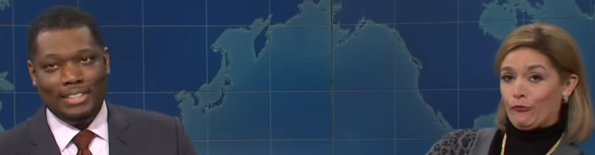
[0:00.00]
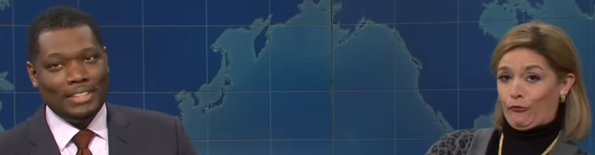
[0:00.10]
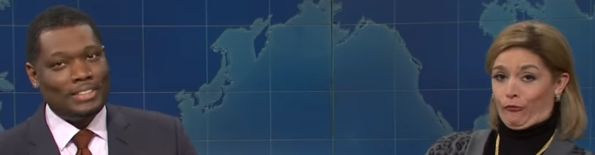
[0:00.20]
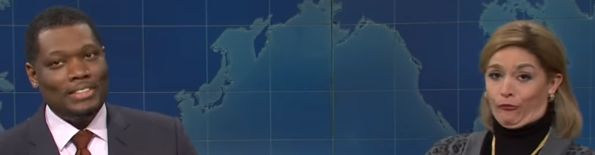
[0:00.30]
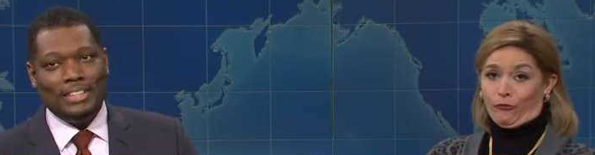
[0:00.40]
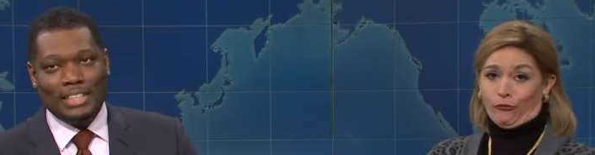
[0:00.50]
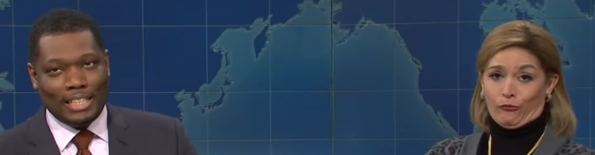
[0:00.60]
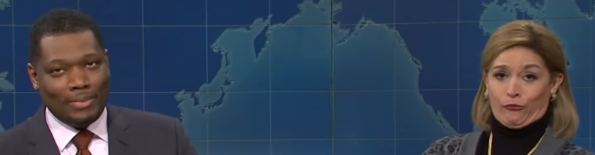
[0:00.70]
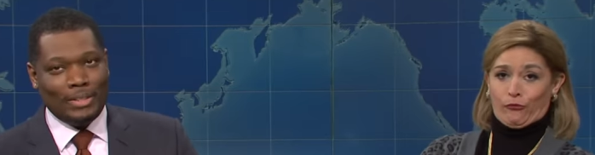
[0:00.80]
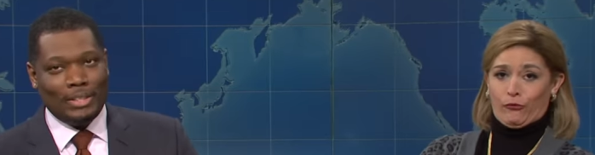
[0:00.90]
Speaker 1: So you're not
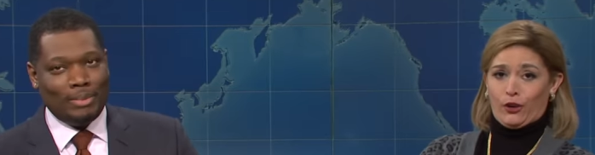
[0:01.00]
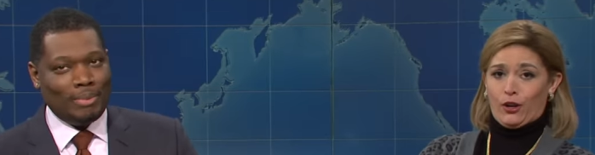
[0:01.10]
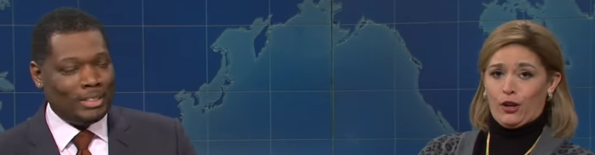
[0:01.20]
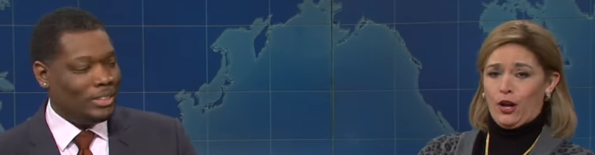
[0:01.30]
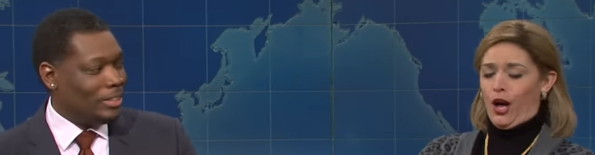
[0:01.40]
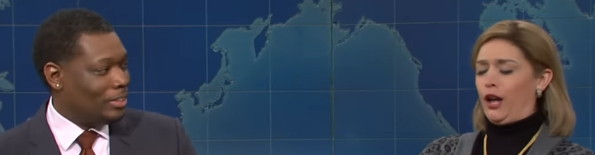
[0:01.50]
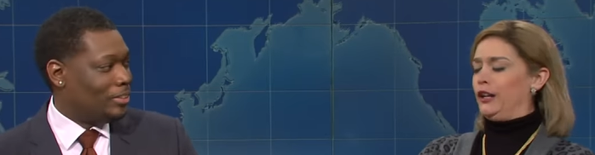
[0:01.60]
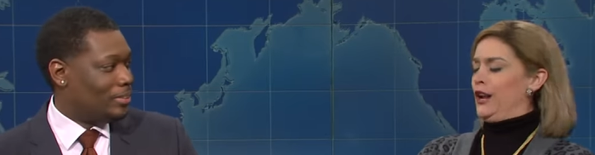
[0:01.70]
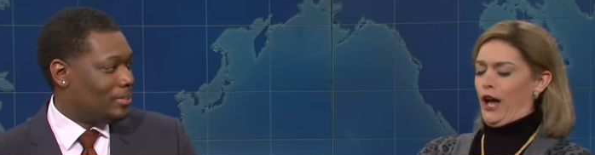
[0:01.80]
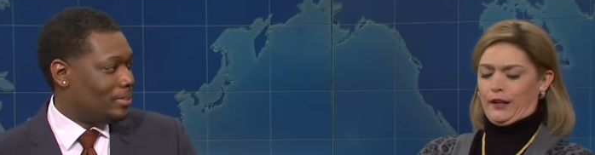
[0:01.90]
worried about the lawsuit?
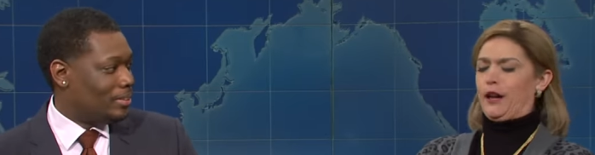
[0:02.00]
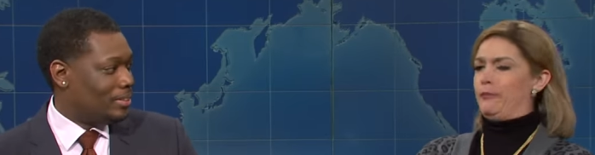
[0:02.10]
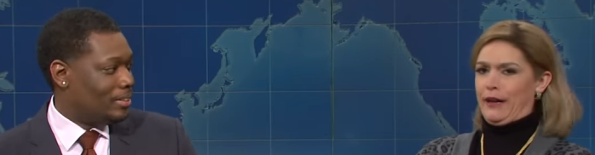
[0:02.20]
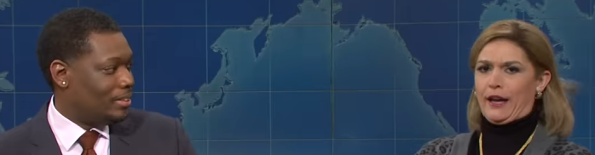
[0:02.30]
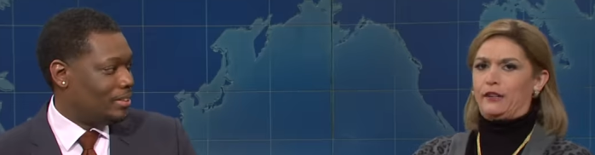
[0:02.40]
Speaker 2: Not a bit